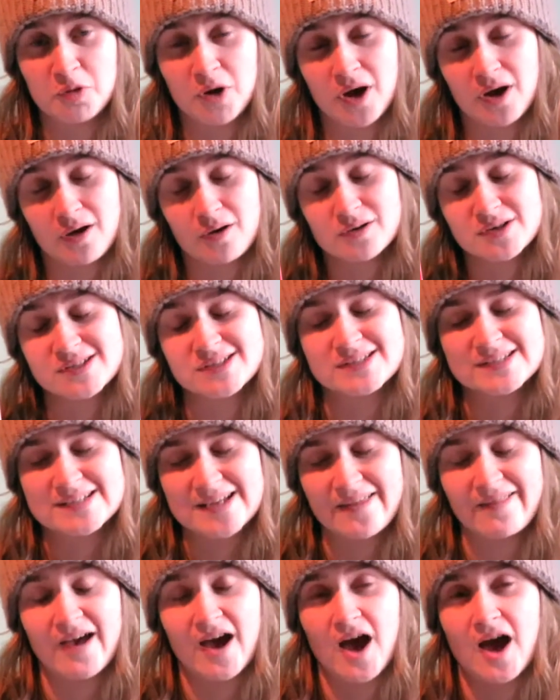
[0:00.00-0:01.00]
I honestly
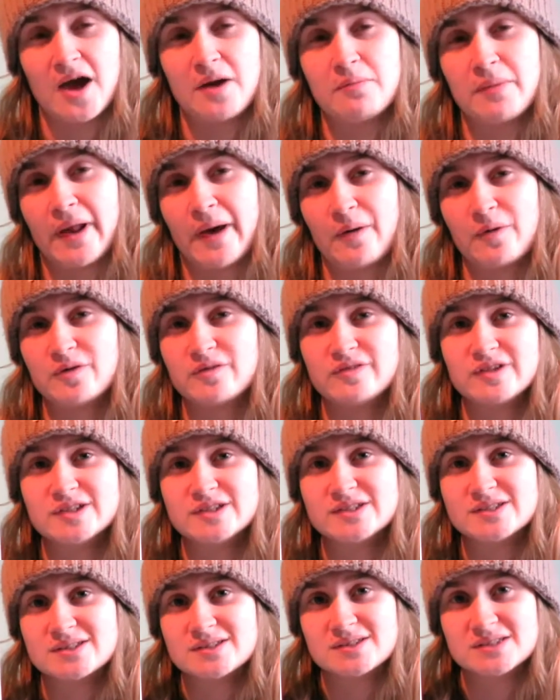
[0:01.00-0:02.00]
get the hype now of
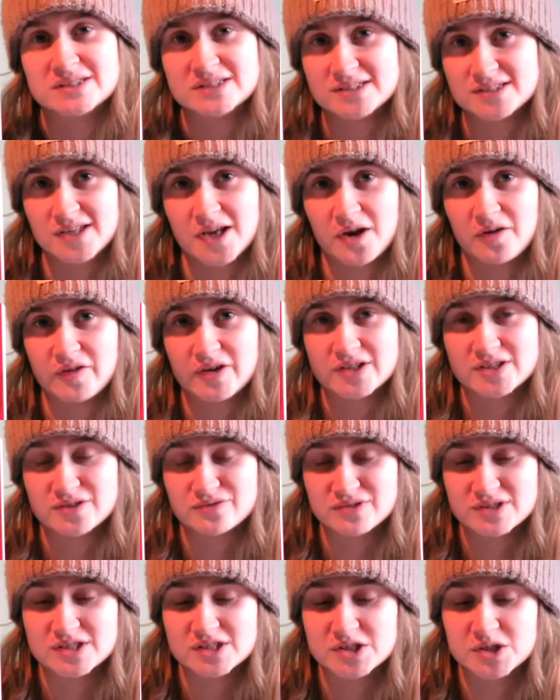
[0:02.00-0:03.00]
this series, I
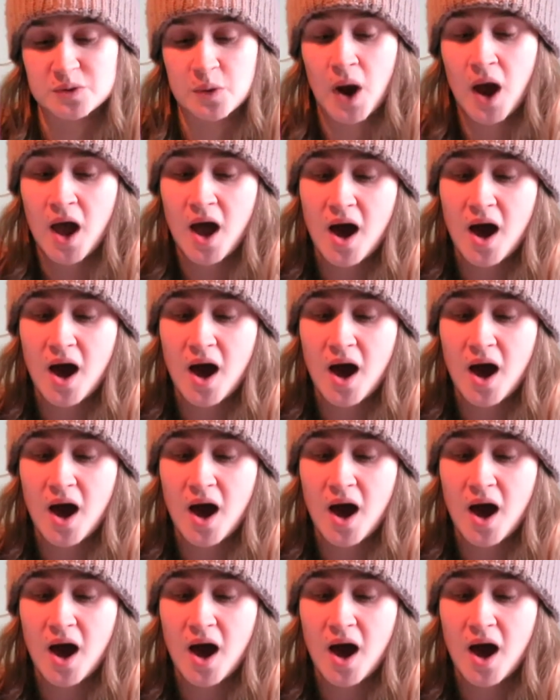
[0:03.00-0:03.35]
really do.